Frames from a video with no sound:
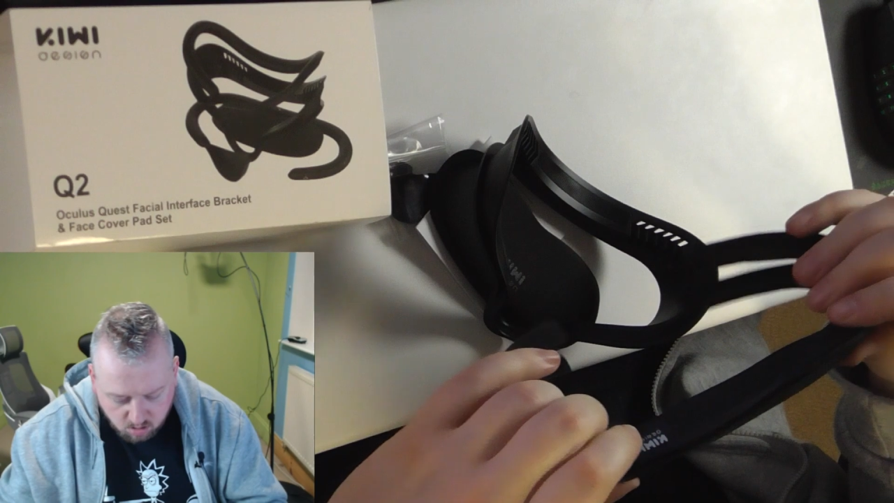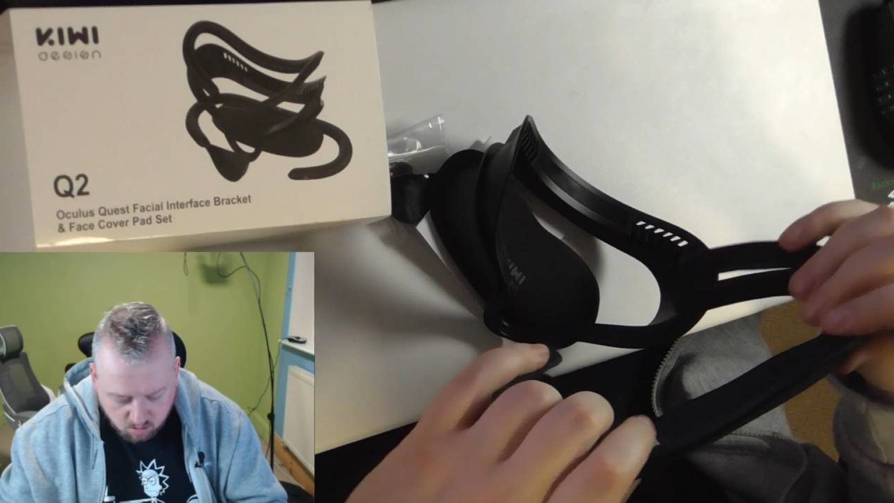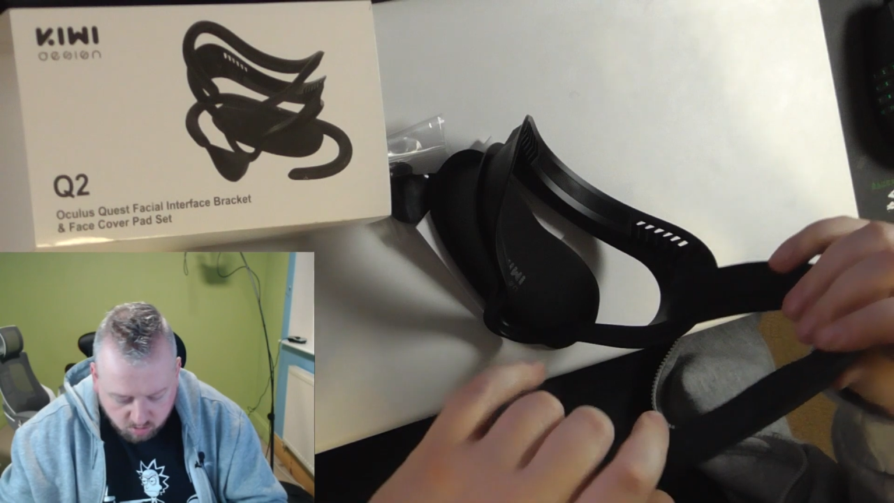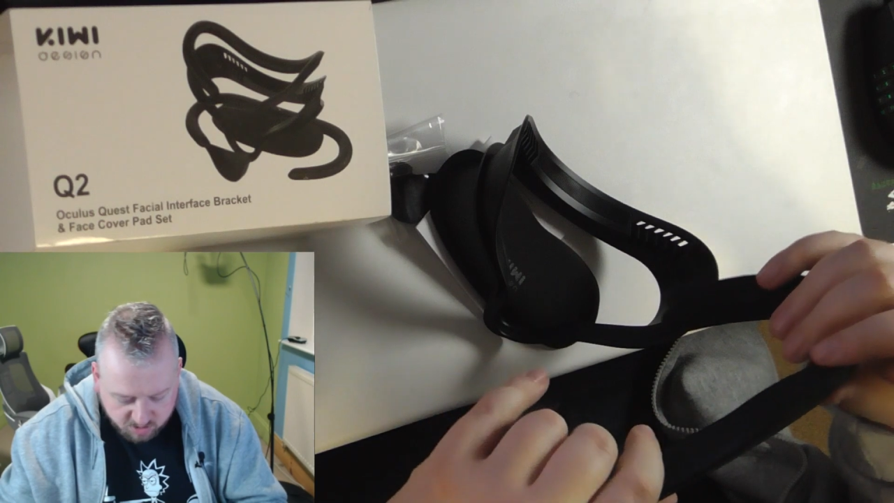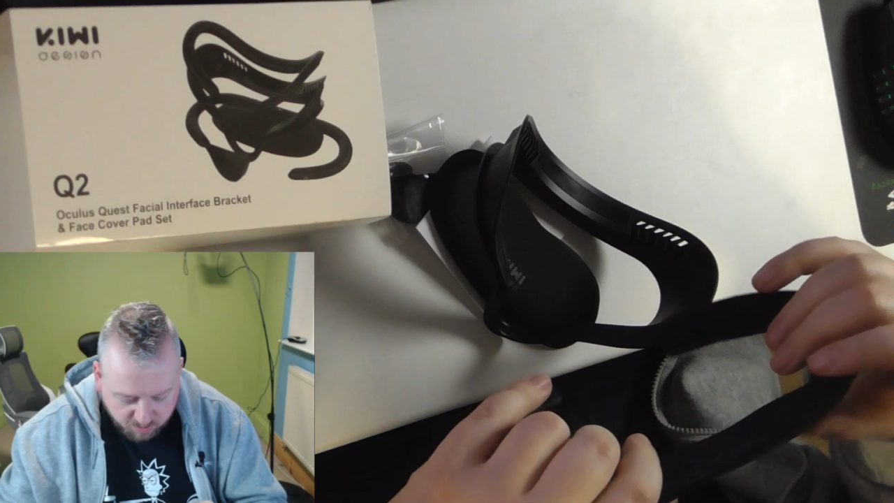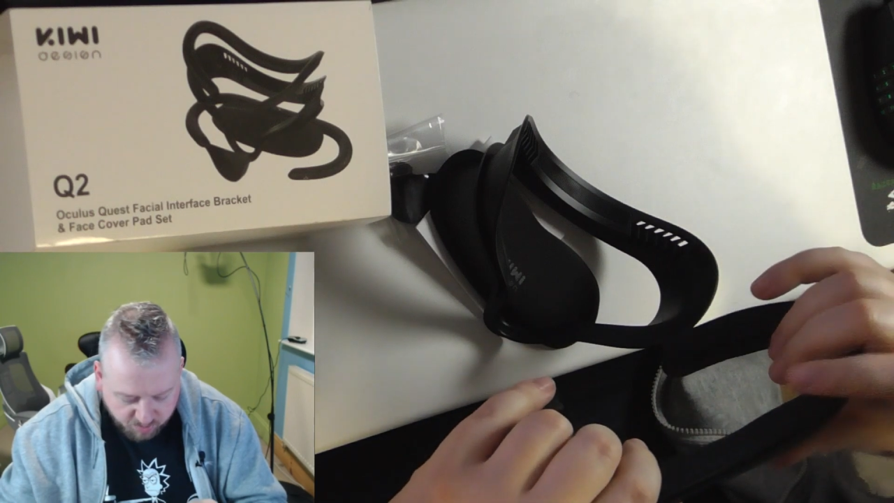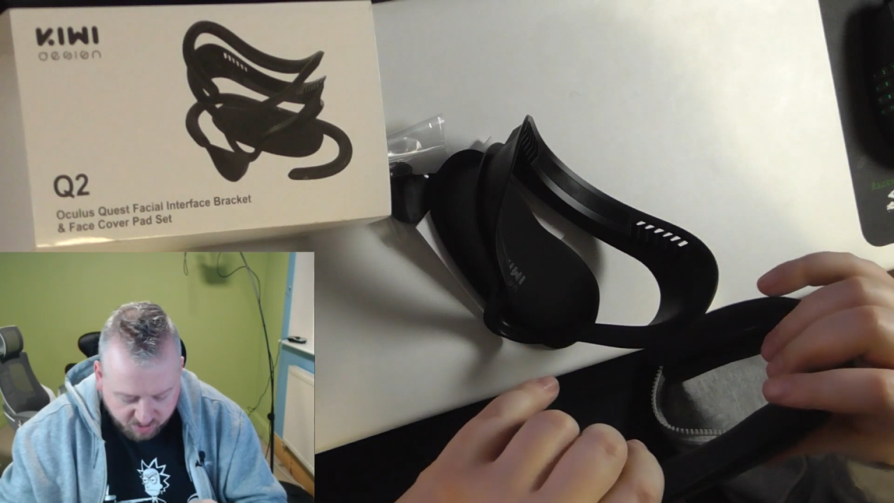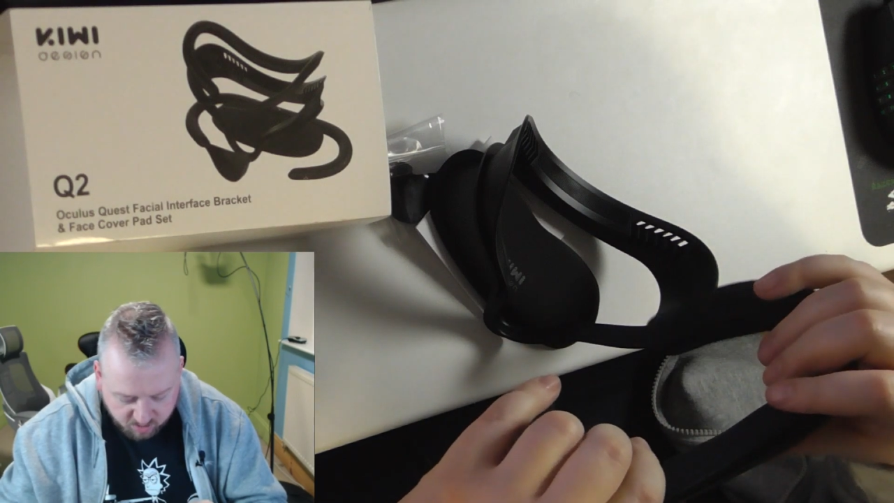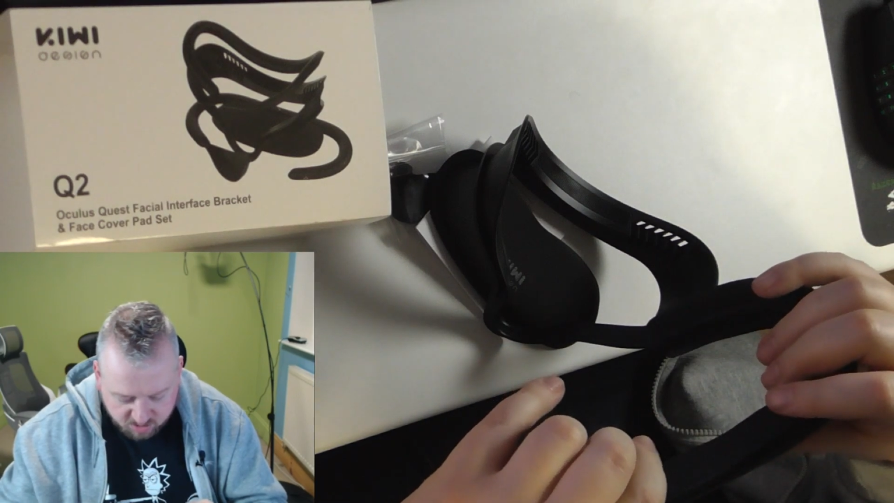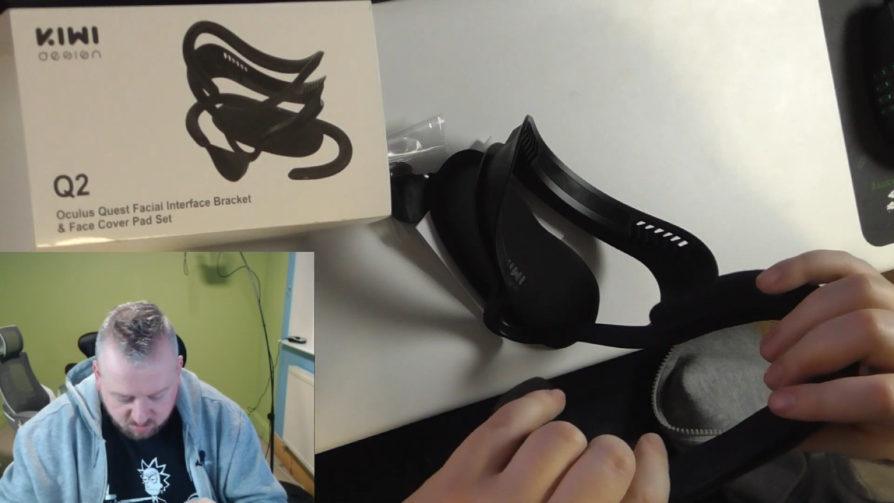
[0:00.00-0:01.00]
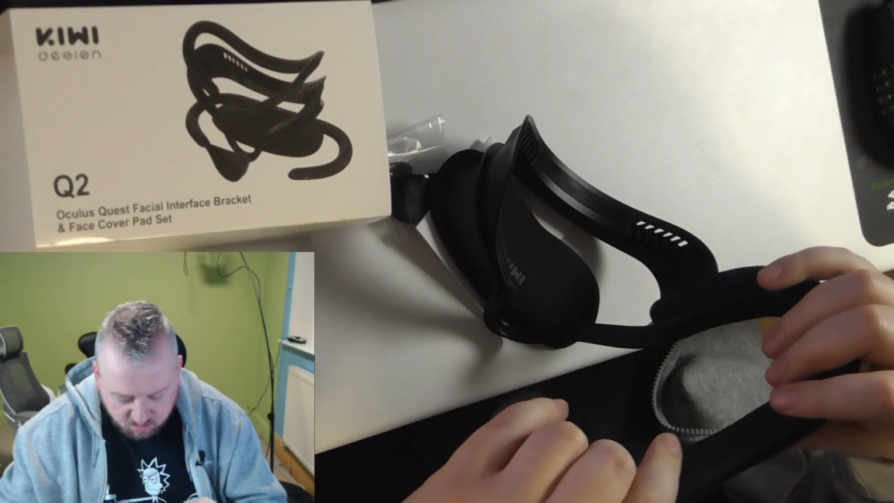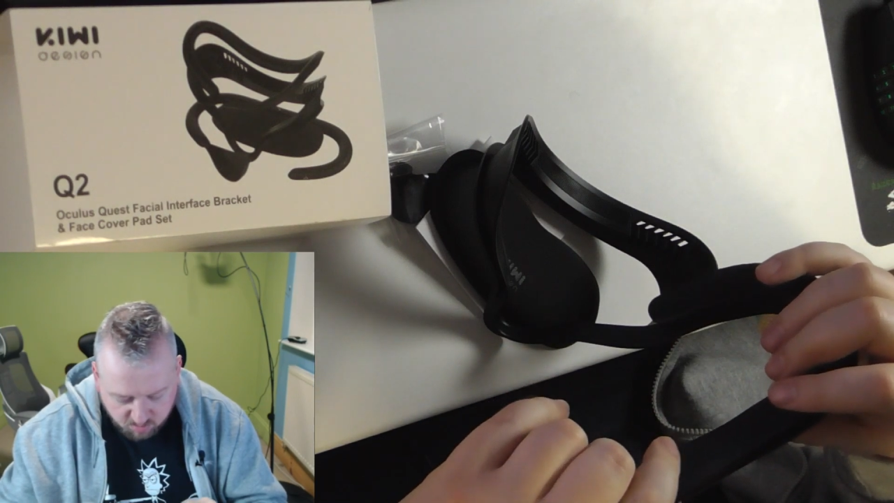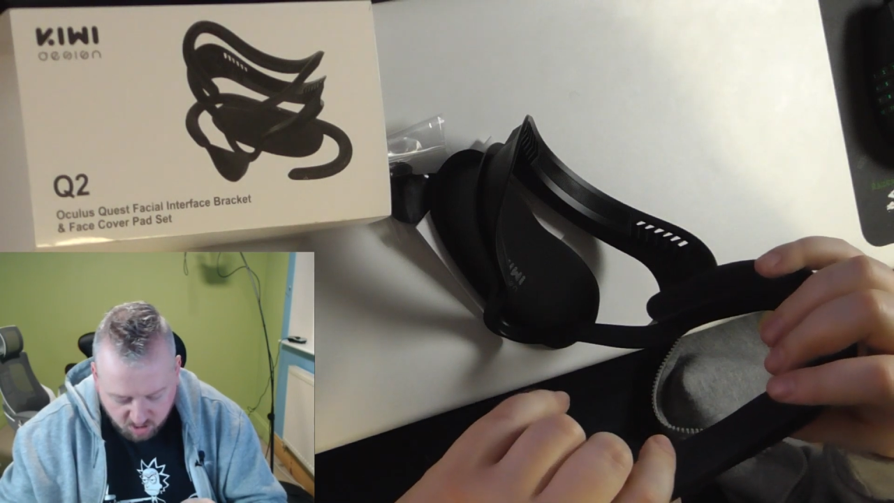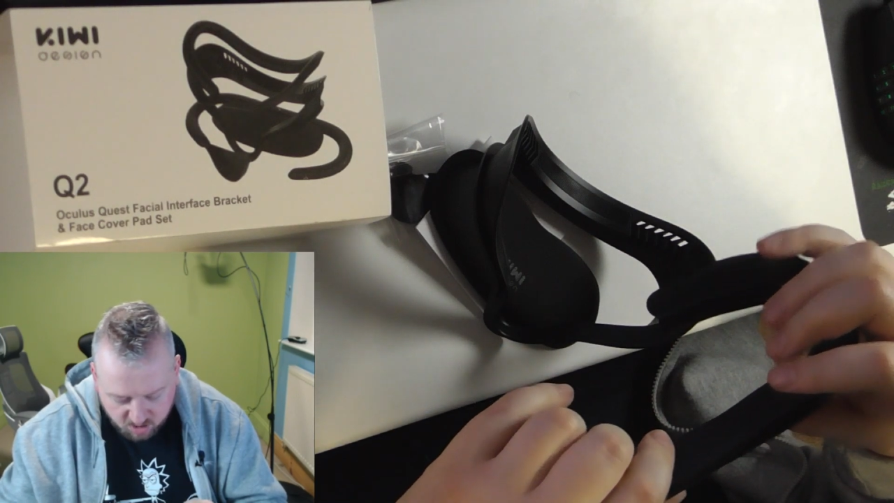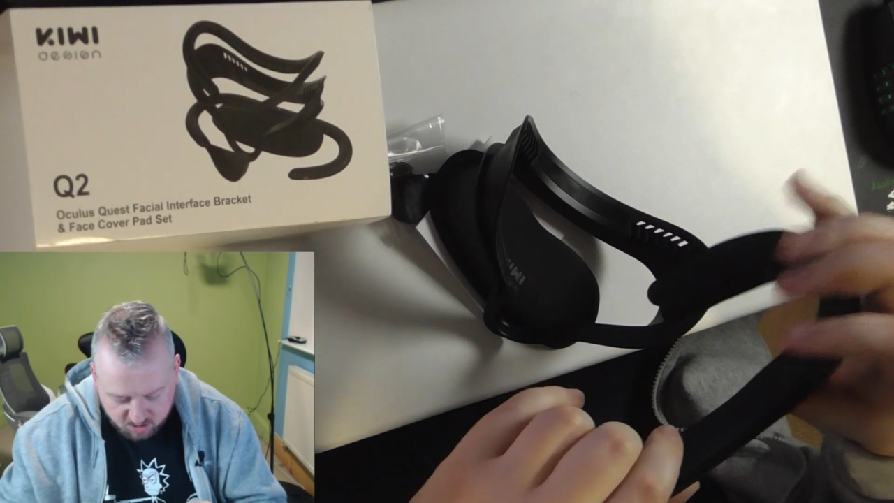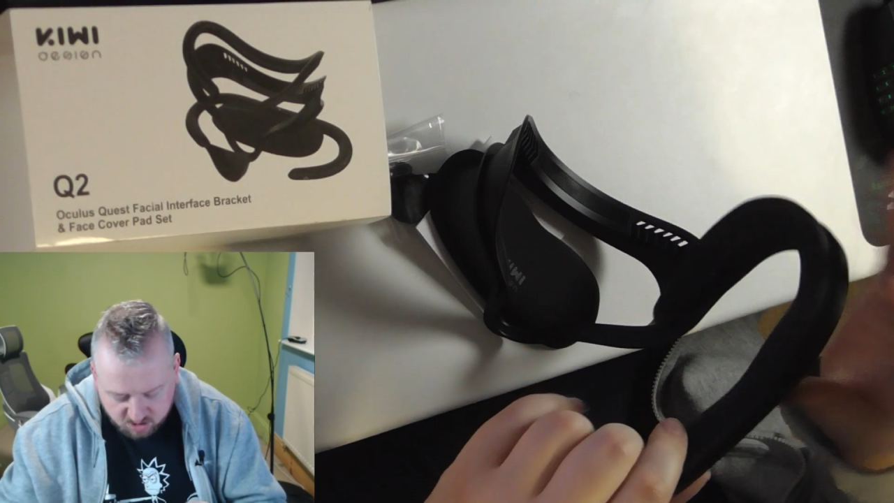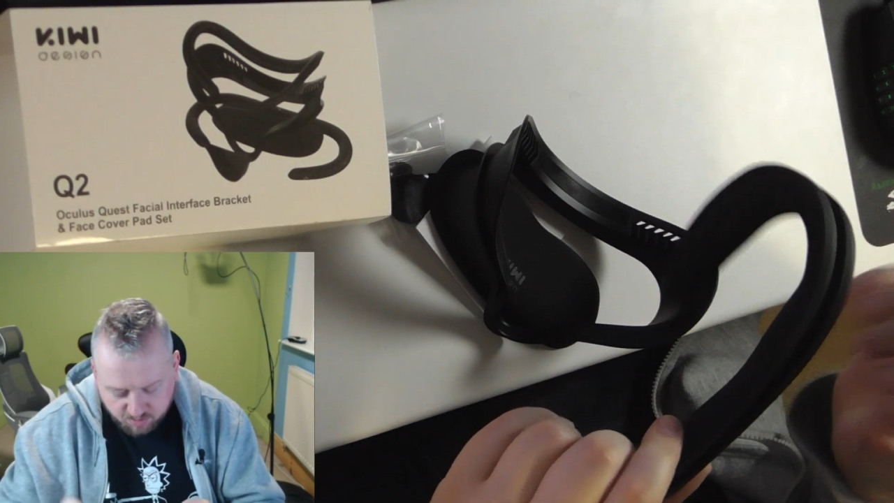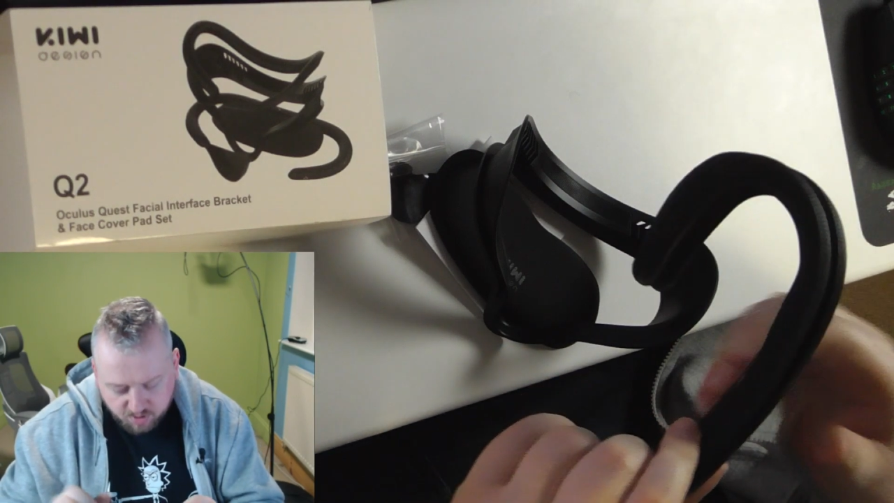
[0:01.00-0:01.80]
Or is it about the same? It might actually